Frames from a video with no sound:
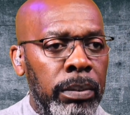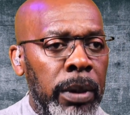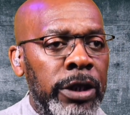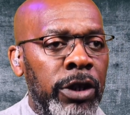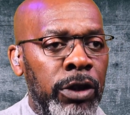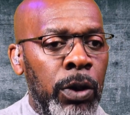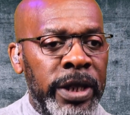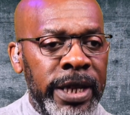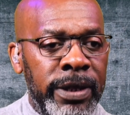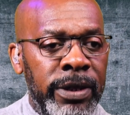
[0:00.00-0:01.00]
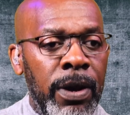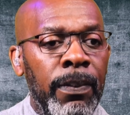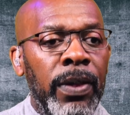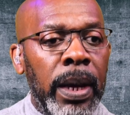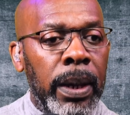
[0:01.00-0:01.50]
just noted
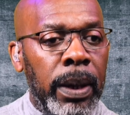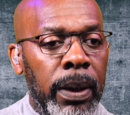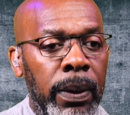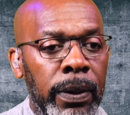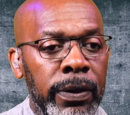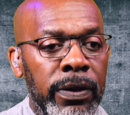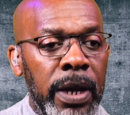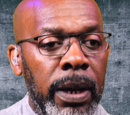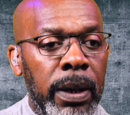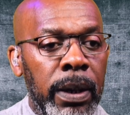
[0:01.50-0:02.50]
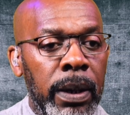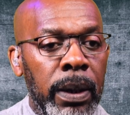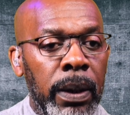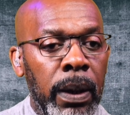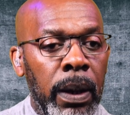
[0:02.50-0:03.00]
something. 1 second.
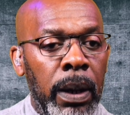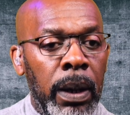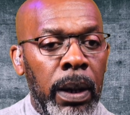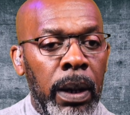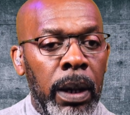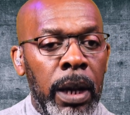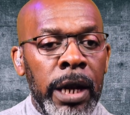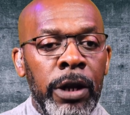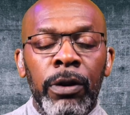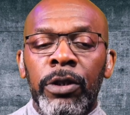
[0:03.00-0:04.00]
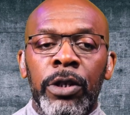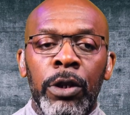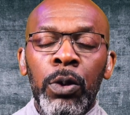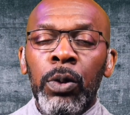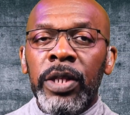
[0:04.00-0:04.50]
Yeah, they don't just
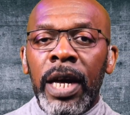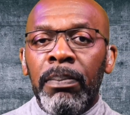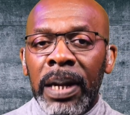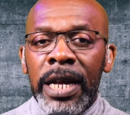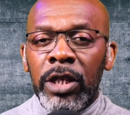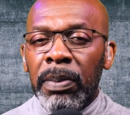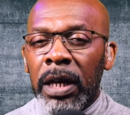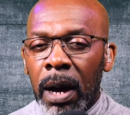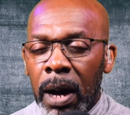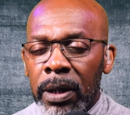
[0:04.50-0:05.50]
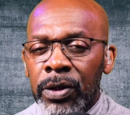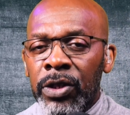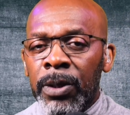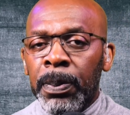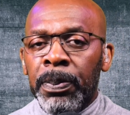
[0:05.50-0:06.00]
lose their place because
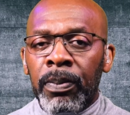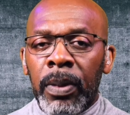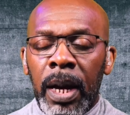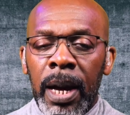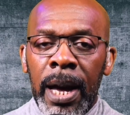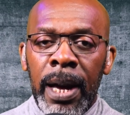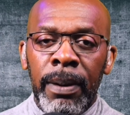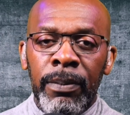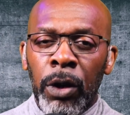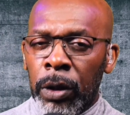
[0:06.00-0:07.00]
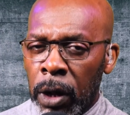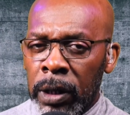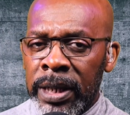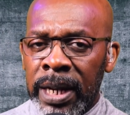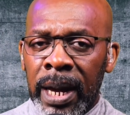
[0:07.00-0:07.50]
you're on
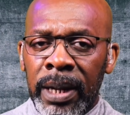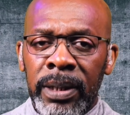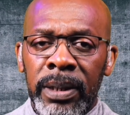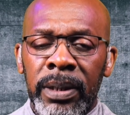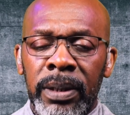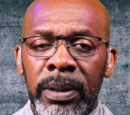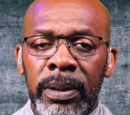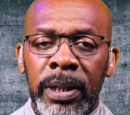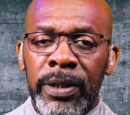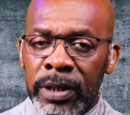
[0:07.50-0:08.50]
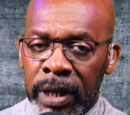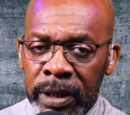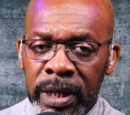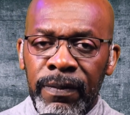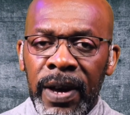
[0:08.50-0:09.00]
holiday. There's still
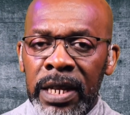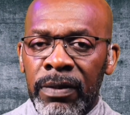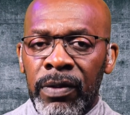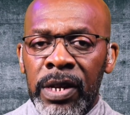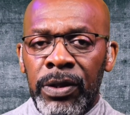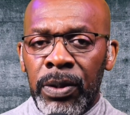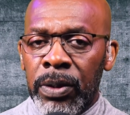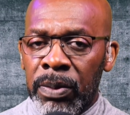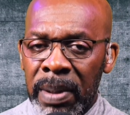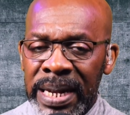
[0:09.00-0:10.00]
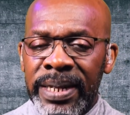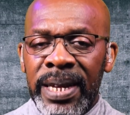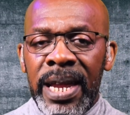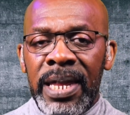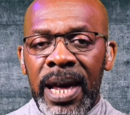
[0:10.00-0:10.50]
device-free zones.
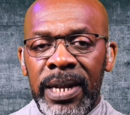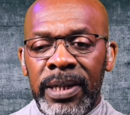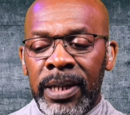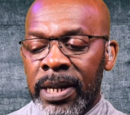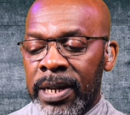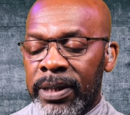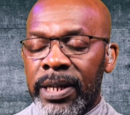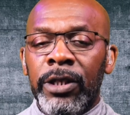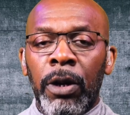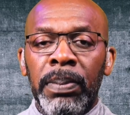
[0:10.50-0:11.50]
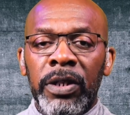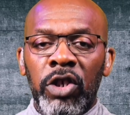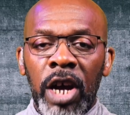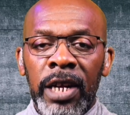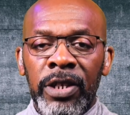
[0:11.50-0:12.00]
Maintain that. Set up a
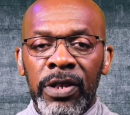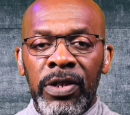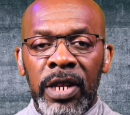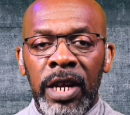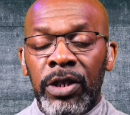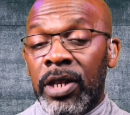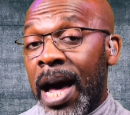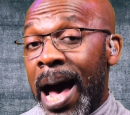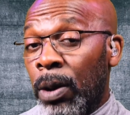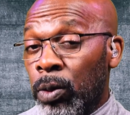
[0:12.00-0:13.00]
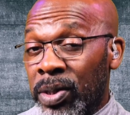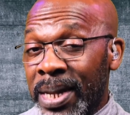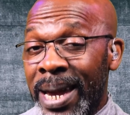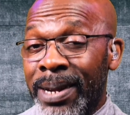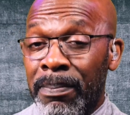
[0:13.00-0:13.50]
charging station
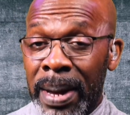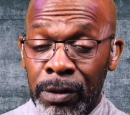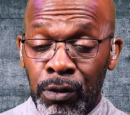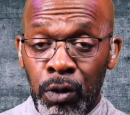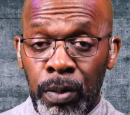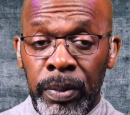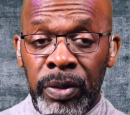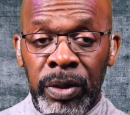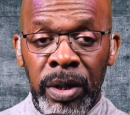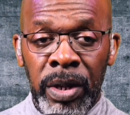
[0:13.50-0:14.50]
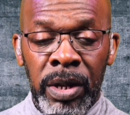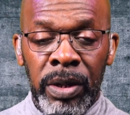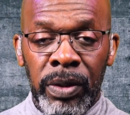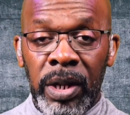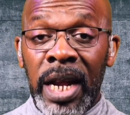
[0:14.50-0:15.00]
outside bedrooms
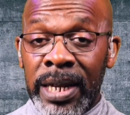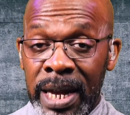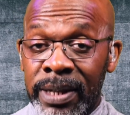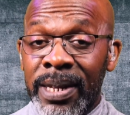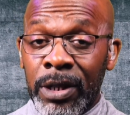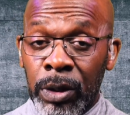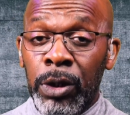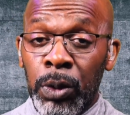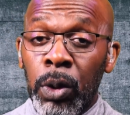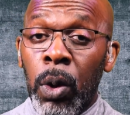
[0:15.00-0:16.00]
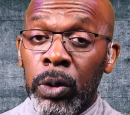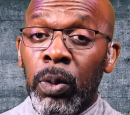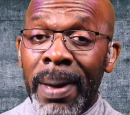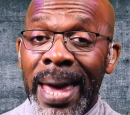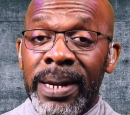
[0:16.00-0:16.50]
so that kids actually do go to
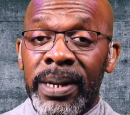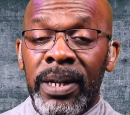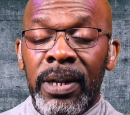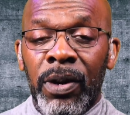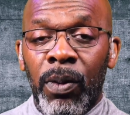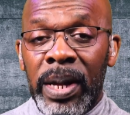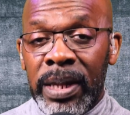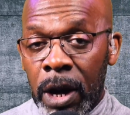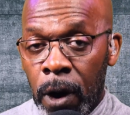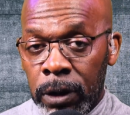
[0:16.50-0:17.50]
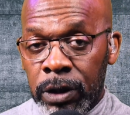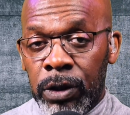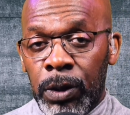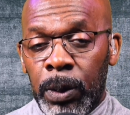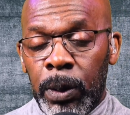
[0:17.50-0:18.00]
bed when they ought
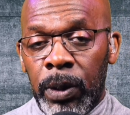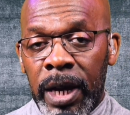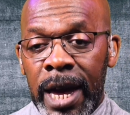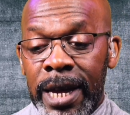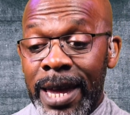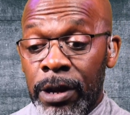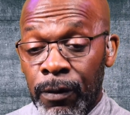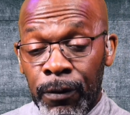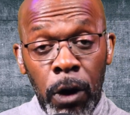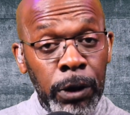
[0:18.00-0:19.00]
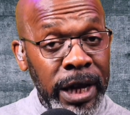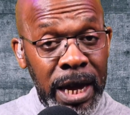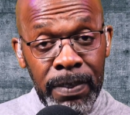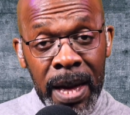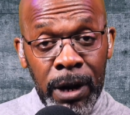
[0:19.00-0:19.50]
to. Okay, you've got to
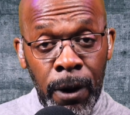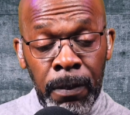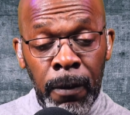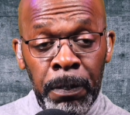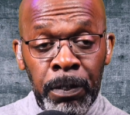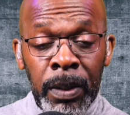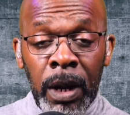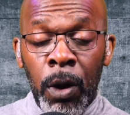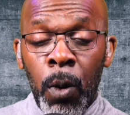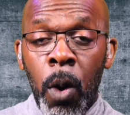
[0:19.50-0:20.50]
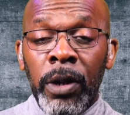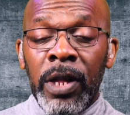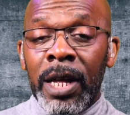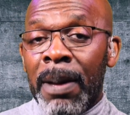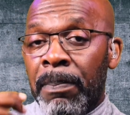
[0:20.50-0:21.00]
keep that up. One thing
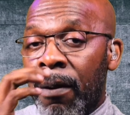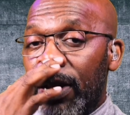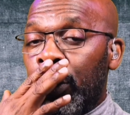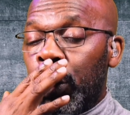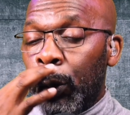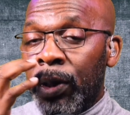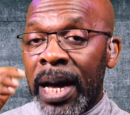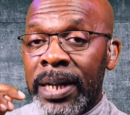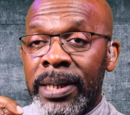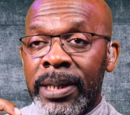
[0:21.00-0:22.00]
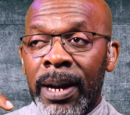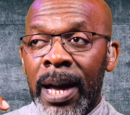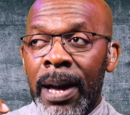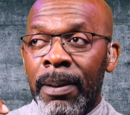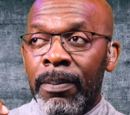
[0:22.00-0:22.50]
that parents do that
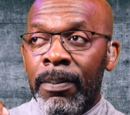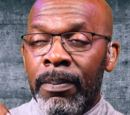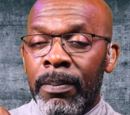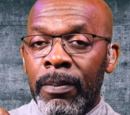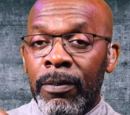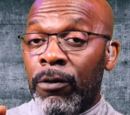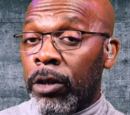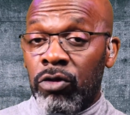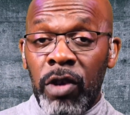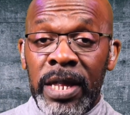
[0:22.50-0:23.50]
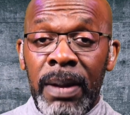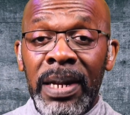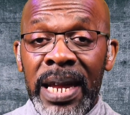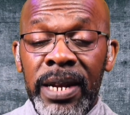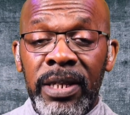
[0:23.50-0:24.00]
frustrate them
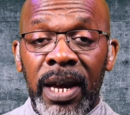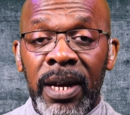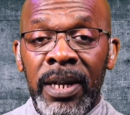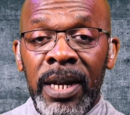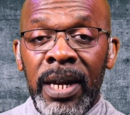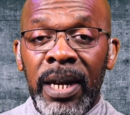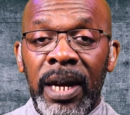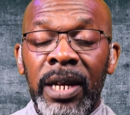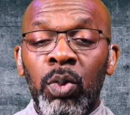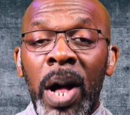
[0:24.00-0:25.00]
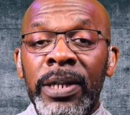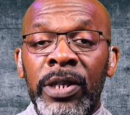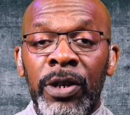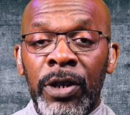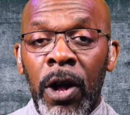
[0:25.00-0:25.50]
later is whilst they're
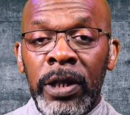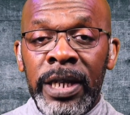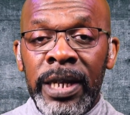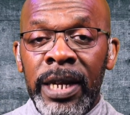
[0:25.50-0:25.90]
on holiday,